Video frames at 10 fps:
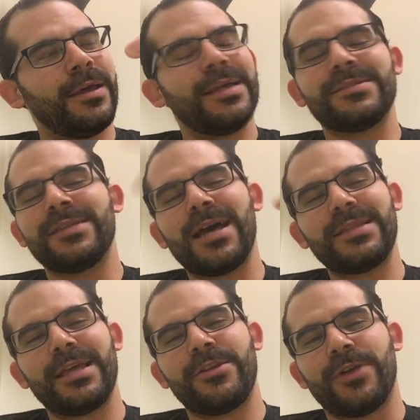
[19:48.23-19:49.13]
It's not
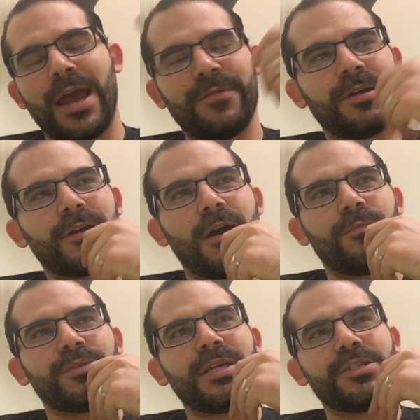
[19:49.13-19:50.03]
that you're having a
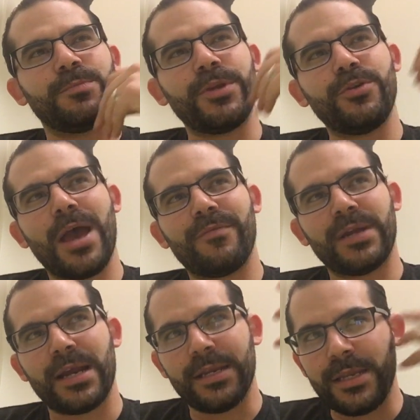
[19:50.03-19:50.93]
conversation, but you have
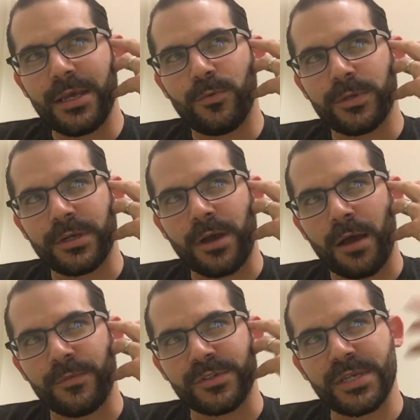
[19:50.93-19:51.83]
an idea what the
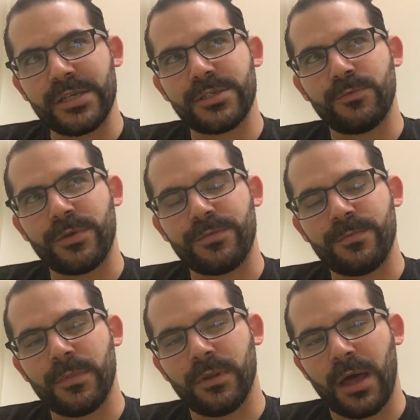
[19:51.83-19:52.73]
conversation with
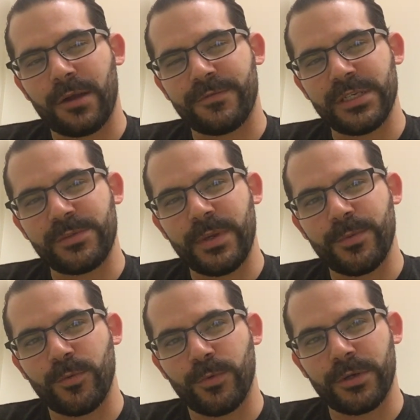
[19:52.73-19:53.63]
a lot of these
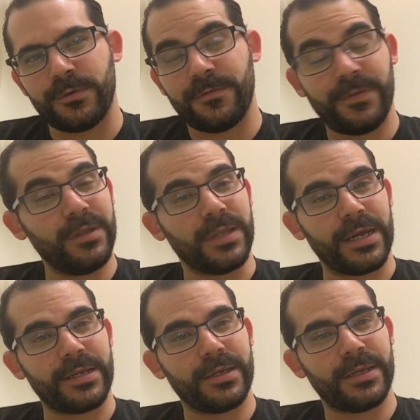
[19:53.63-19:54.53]
people would feel
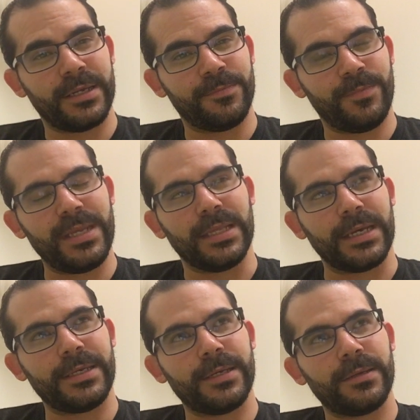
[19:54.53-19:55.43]
like and be
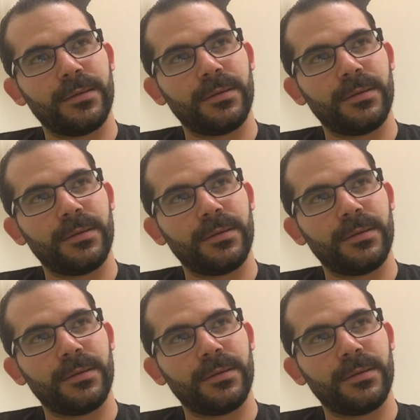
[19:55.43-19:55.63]
like.